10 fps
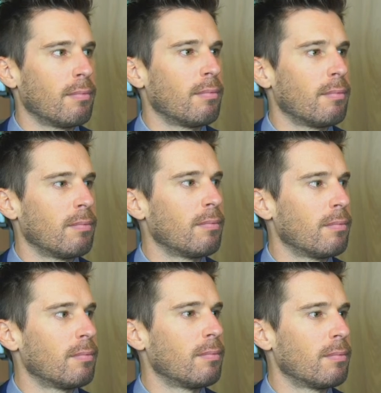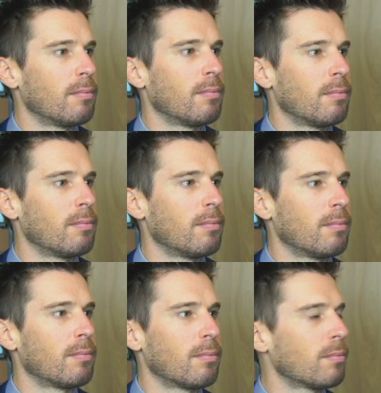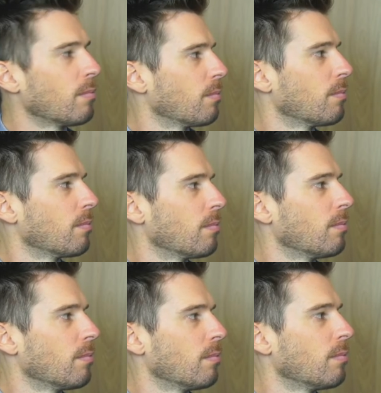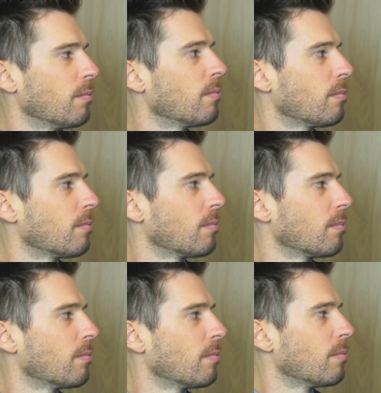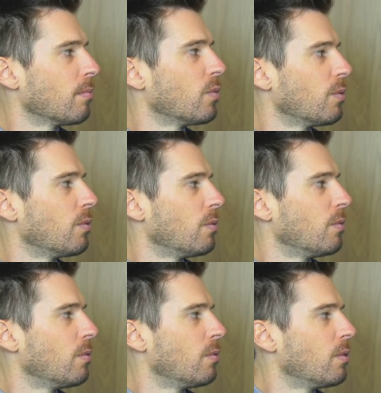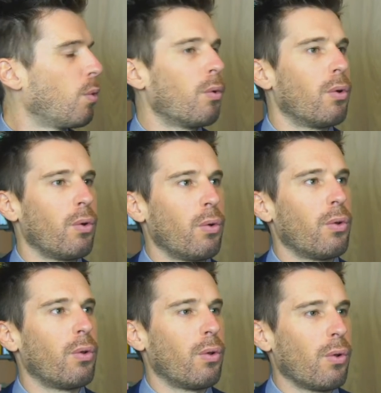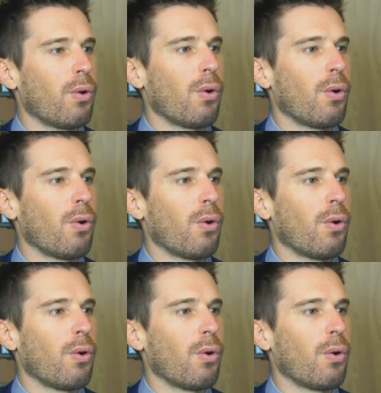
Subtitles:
The person shown says nothing.